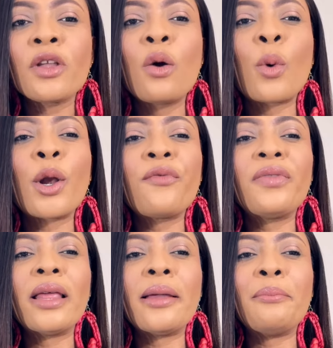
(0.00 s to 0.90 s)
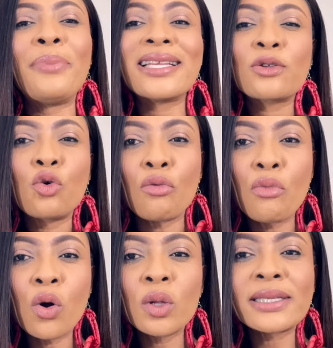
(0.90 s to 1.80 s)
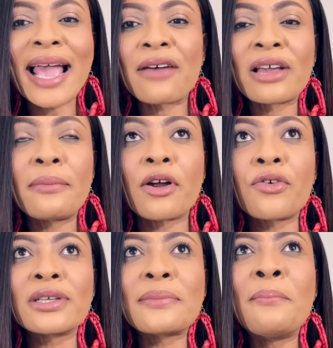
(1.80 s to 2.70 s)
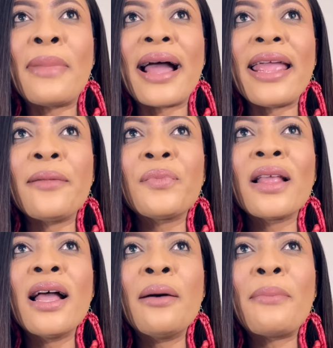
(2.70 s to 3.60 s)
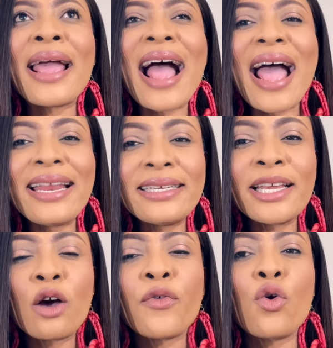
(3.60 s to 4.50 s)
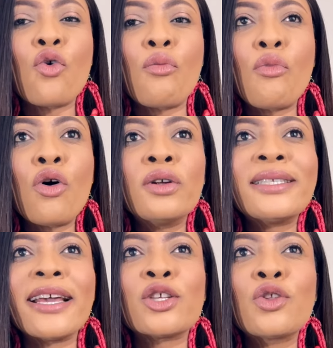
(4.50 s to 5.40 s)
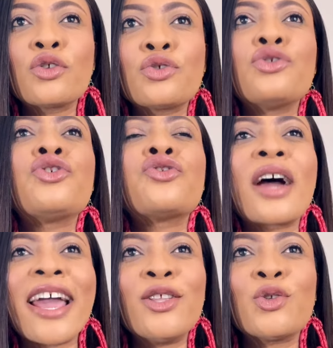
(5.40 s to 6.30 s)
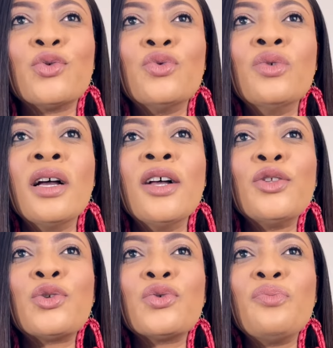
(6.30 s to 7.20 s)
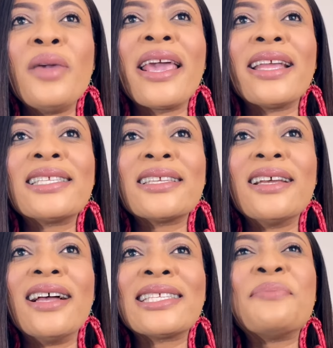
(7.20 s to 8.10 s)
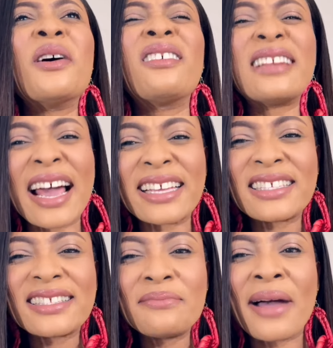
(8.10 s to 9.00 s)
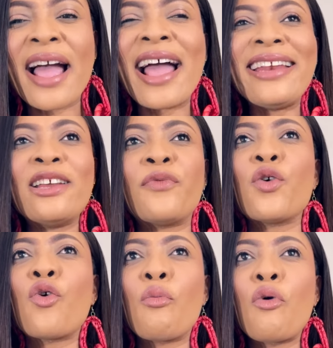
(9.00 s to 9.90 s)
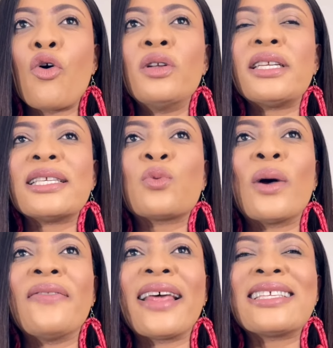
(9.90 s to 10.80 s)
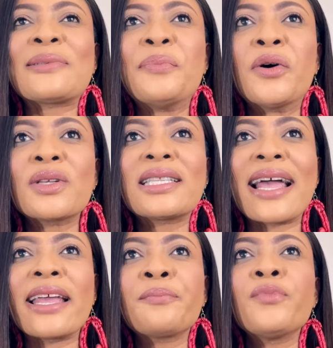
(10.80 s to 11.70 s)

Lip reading: one of the best gourmands I have come across. My idea of a gourmand is not to try to make it smell nice. My idea of a gourmand is one that smells like